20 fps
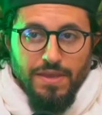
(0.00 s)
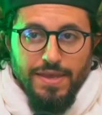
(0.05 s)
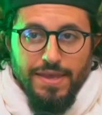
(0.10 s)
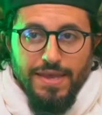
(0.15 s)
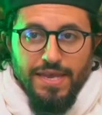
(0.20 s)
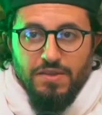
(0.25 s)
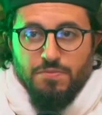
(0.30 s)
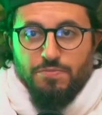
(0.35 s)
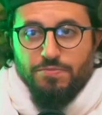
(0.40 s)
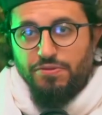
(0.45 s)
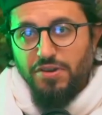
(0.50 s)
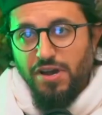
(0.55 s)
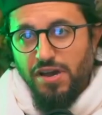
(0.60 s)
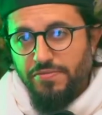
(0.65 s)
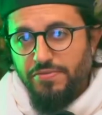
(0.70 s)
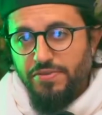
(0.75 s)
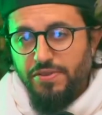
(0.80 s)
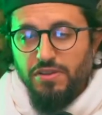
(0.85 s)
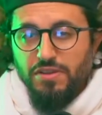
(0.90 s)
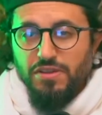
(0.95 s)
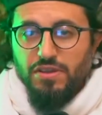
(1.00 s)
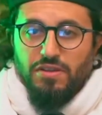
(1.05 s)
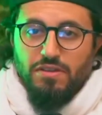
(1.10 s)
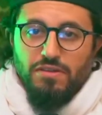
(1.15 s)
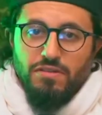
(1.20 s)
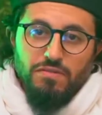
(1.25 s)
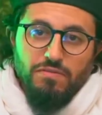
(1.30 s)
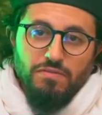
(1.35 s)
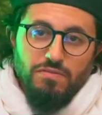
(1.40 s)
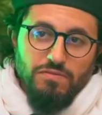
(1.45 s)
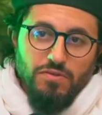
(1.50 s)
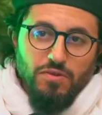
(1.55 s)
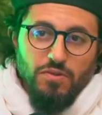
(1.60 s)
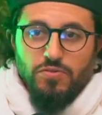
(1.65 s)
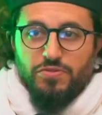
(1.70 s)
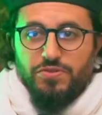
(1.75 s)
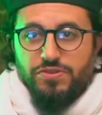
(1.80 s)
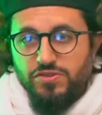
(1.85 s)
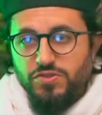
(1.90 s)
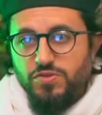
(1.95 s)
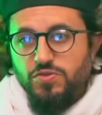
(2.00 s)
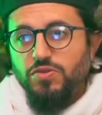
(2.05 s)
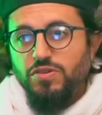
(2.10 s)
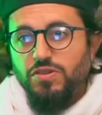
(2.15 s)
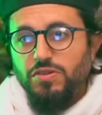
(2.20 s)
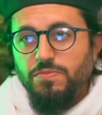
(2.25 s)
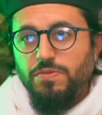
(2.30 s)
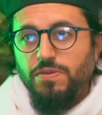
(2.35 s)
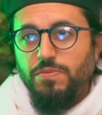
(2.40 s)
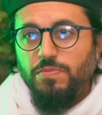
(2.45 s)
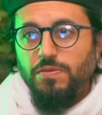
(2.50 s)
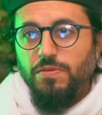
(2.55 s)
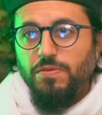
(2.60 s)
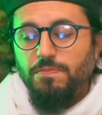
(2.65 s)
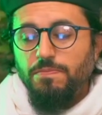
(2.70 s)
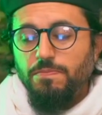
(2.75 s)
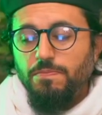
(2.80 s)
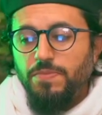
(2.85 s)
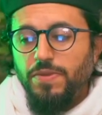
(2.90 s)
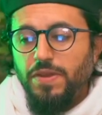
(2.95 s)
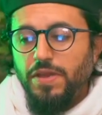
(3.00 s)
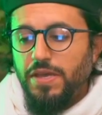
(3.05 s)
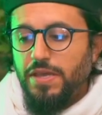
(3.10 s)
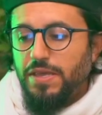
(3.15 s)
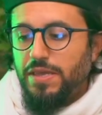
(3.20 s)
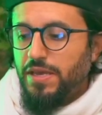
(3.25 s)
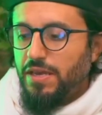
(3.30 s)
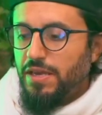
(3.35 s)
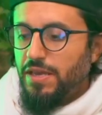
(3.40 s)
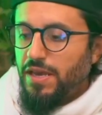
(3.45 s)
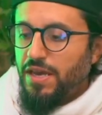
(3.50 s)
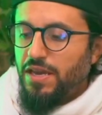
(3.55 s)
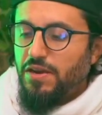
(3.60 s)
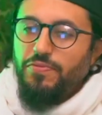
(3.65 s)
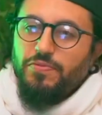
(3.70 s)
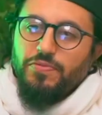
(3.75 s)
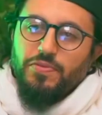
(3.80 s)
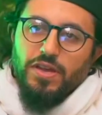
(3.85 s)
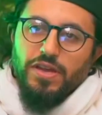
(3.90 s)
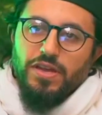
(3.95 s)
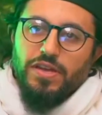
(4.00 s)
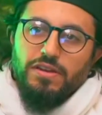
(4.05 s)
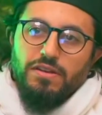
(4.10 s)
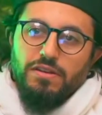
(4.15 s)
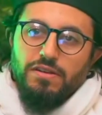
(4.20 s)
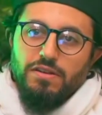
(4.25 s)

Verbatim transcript: And he privately told this story to people that he had a flight